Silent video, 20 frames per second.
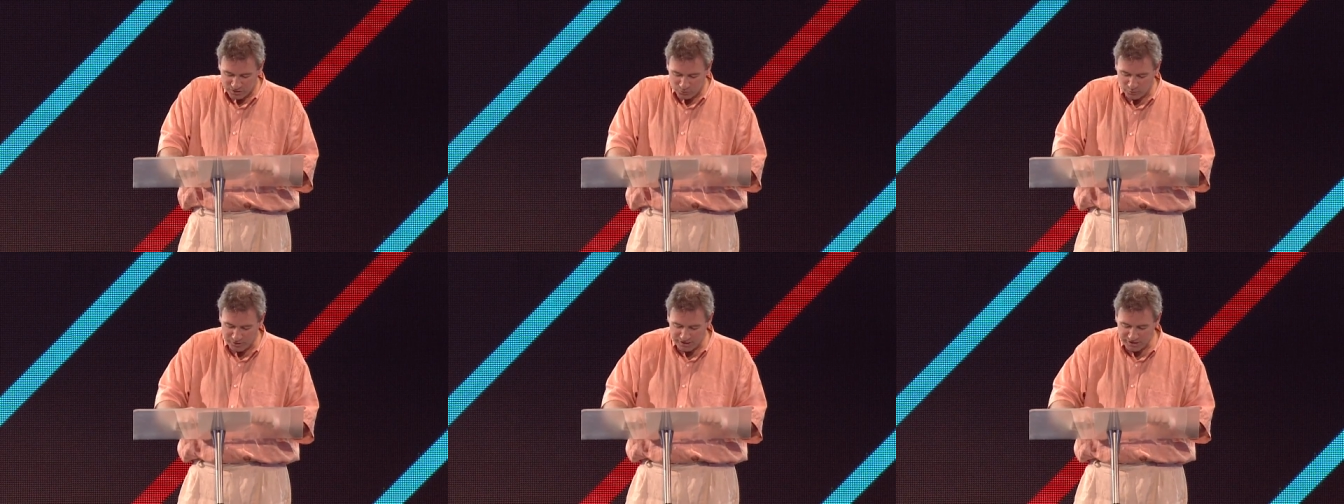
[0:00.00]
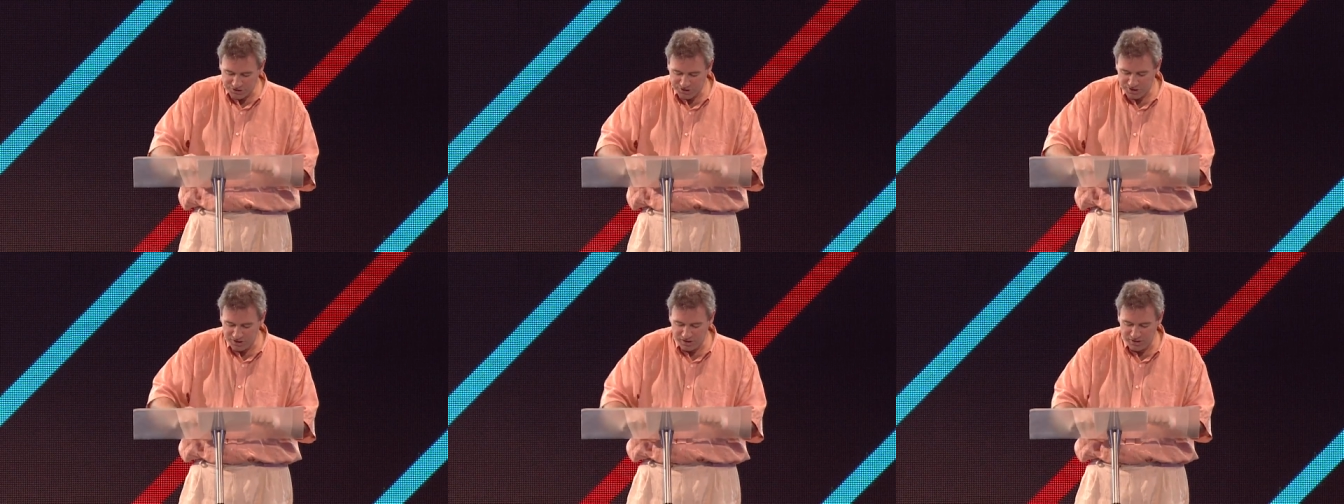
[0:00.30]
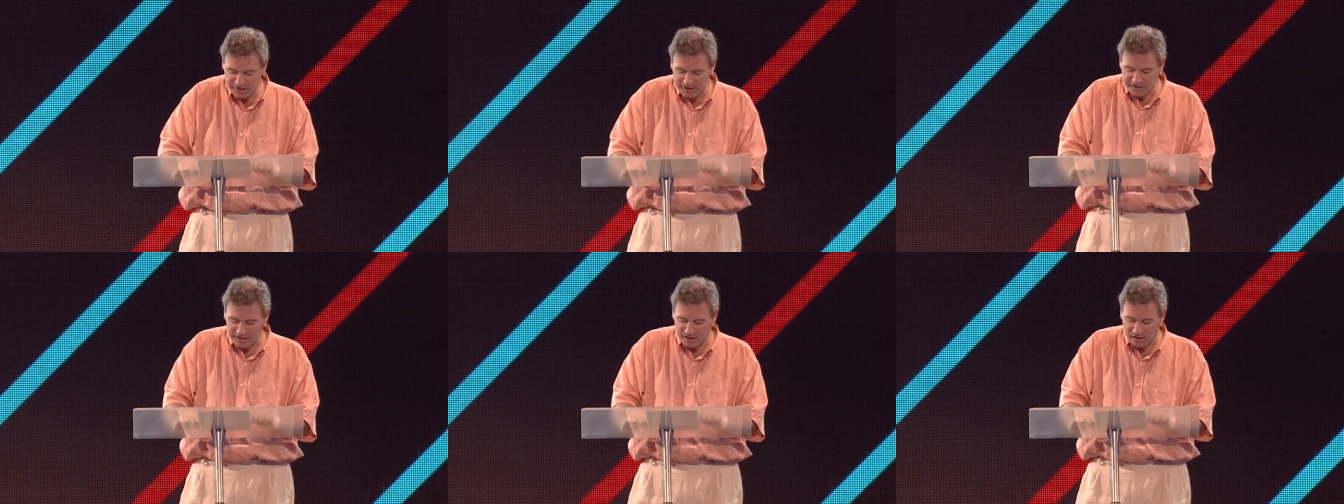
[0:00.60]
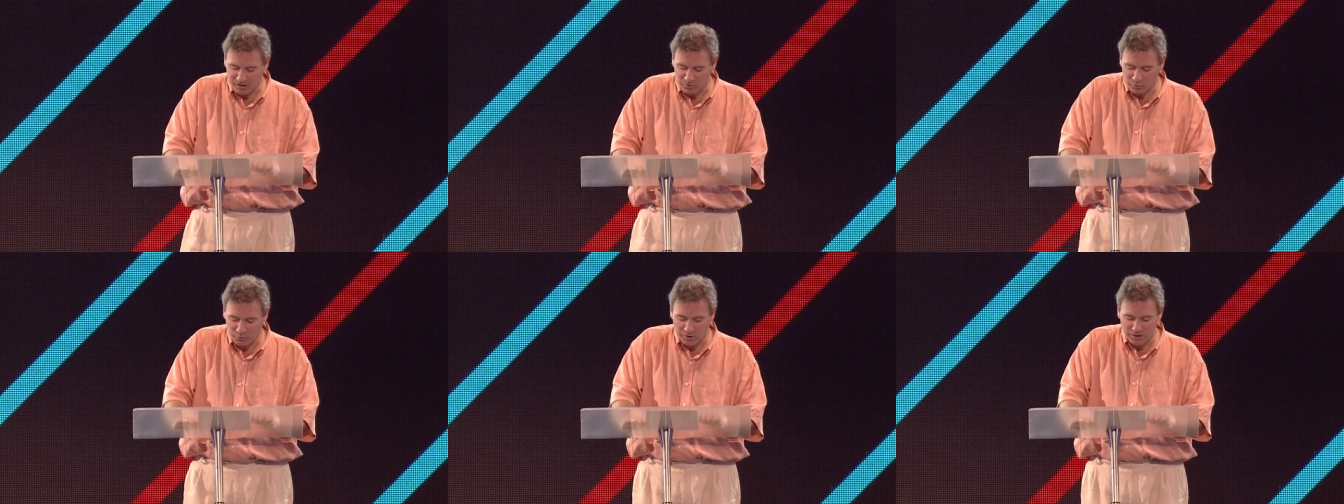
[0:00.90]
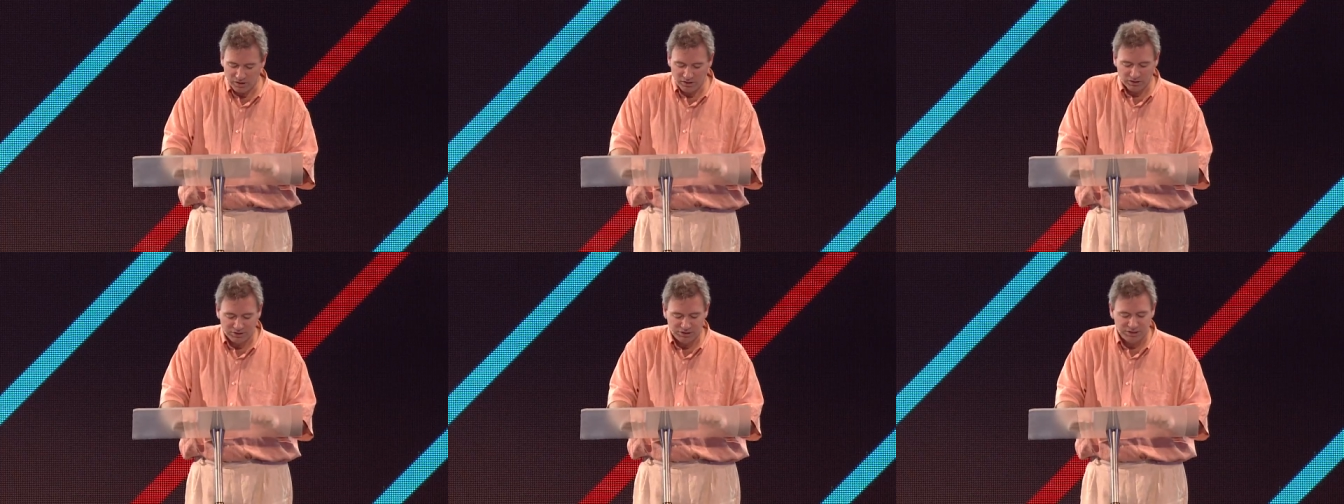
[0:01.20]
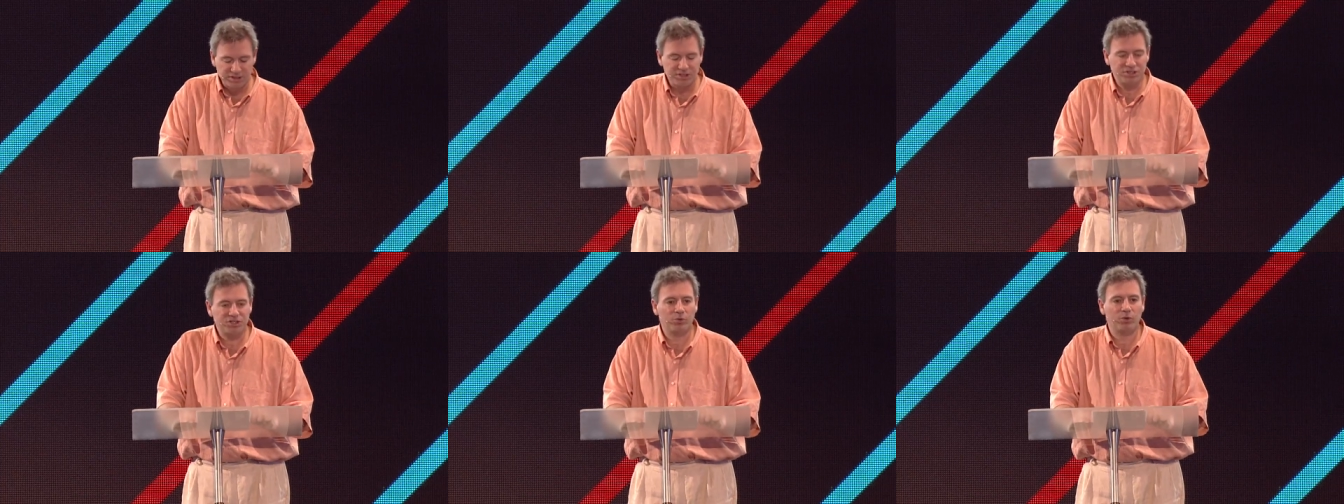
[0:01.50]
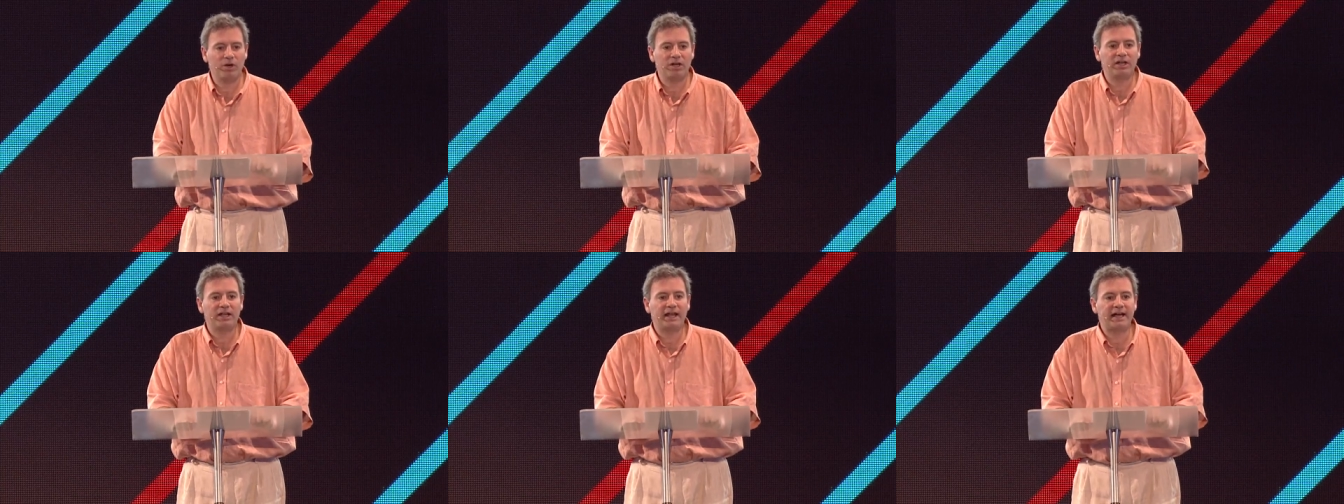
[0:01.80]
We're turning our world
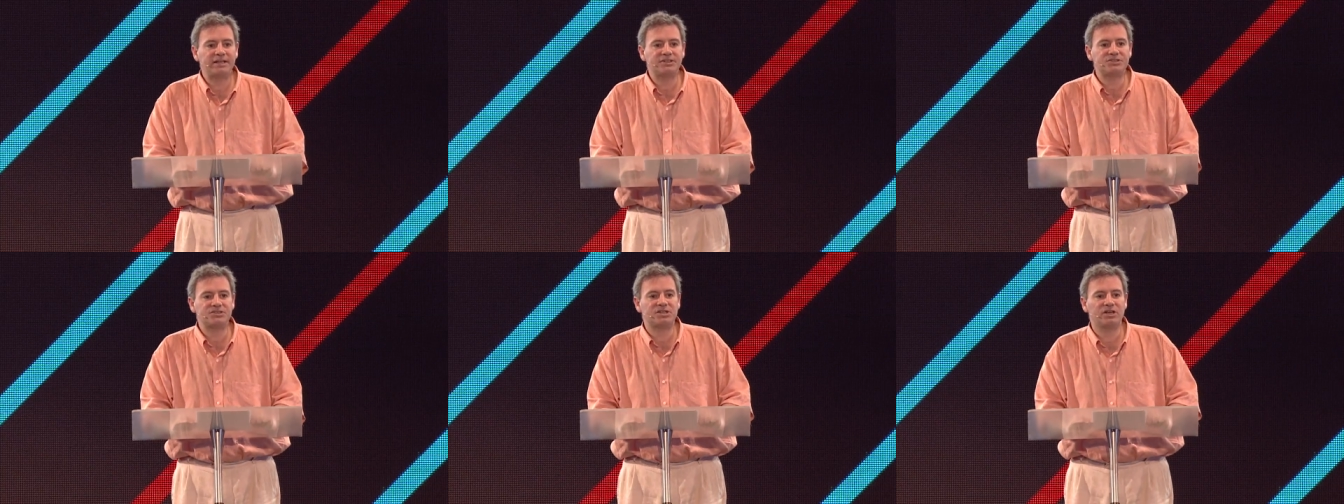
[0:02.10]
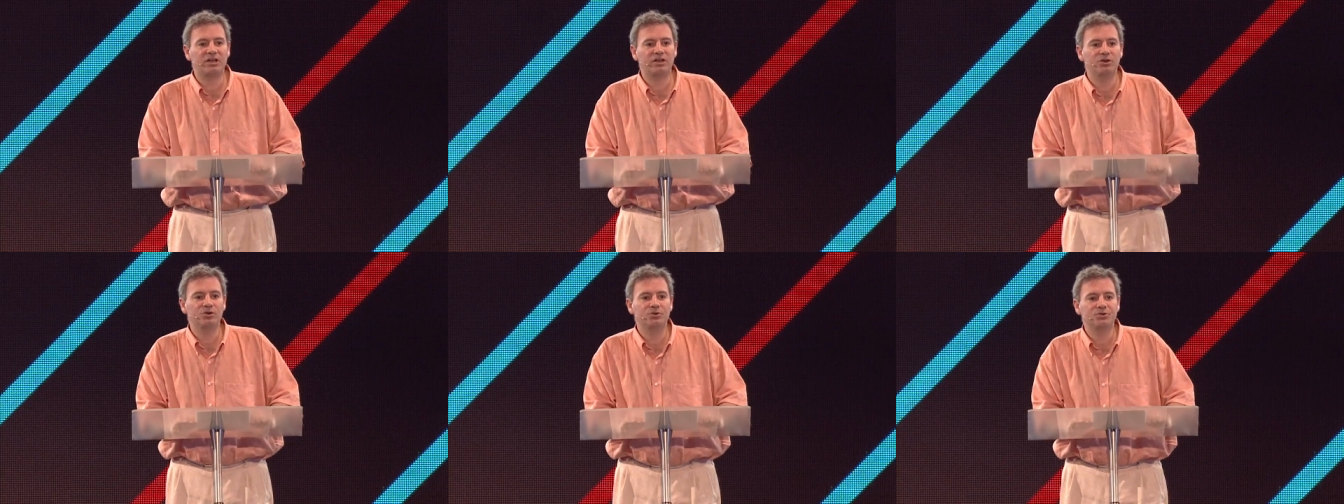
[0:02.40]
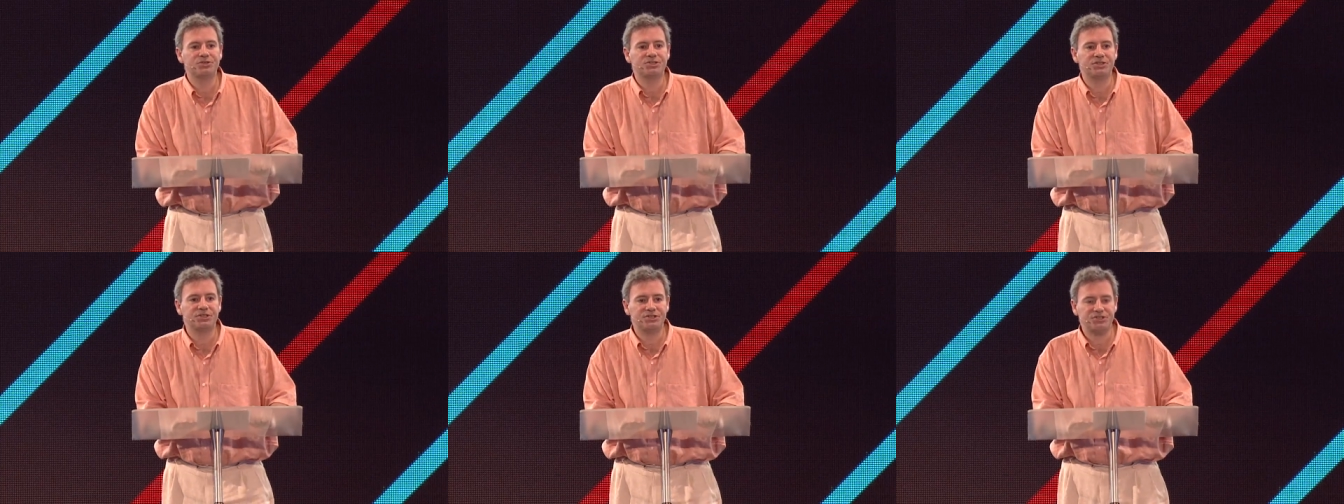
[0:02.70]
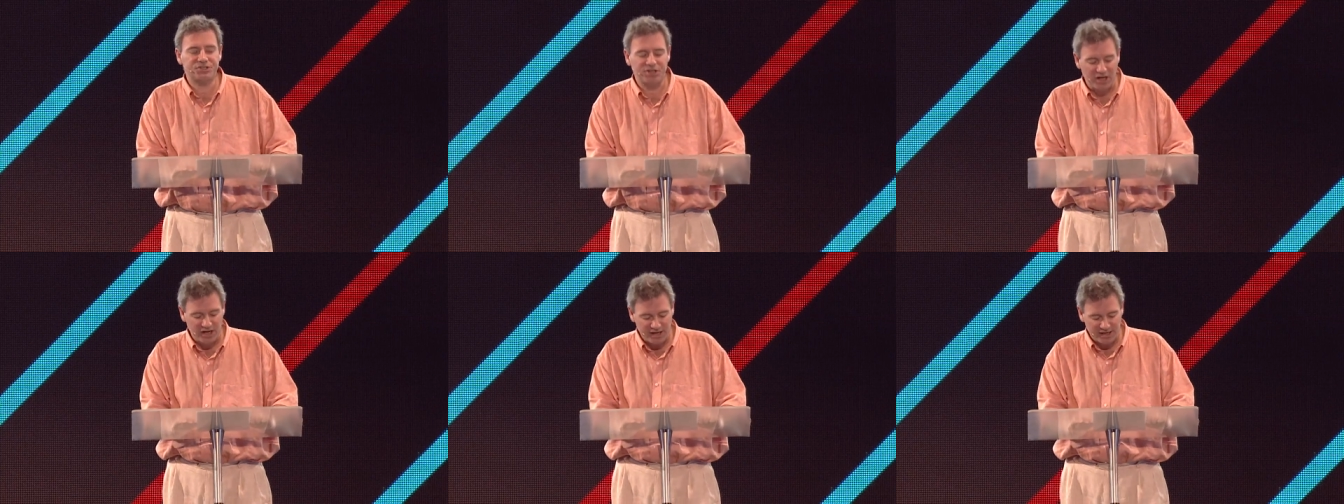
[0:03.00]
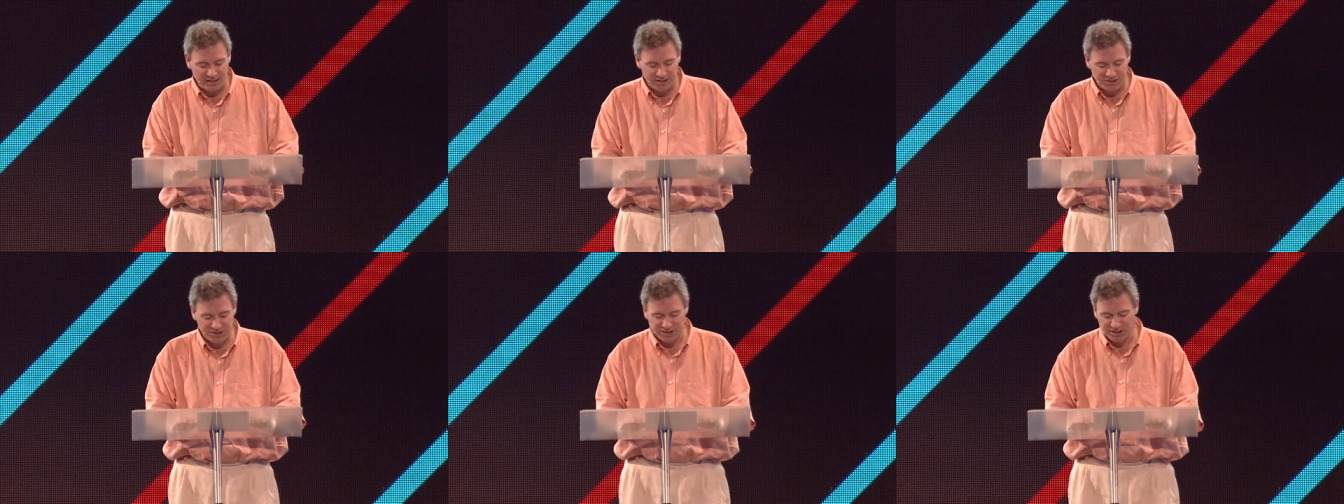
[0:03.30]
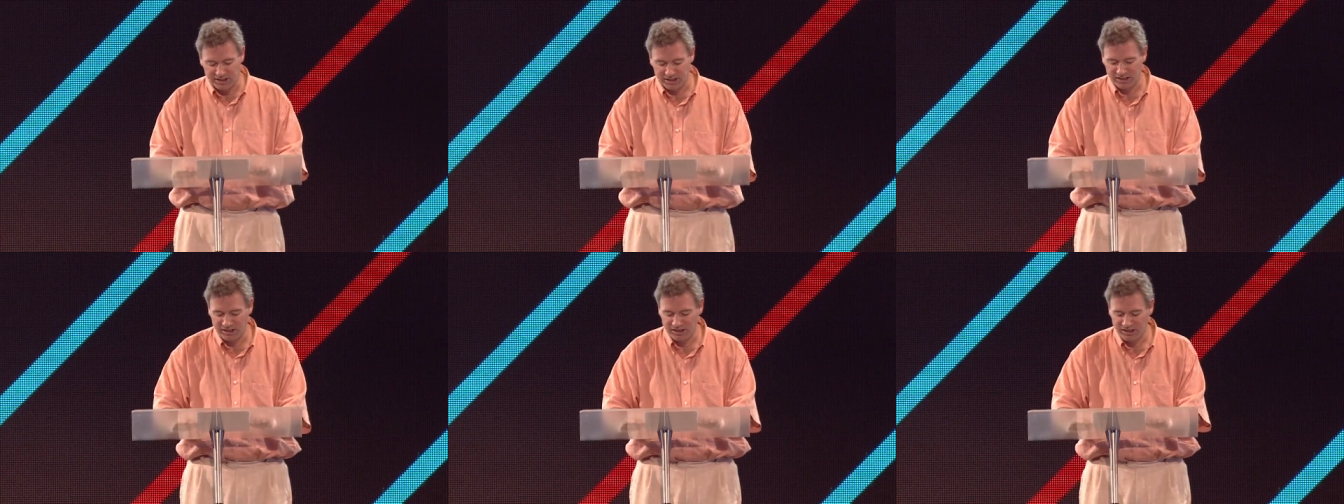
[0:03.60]
into a Laszlo society,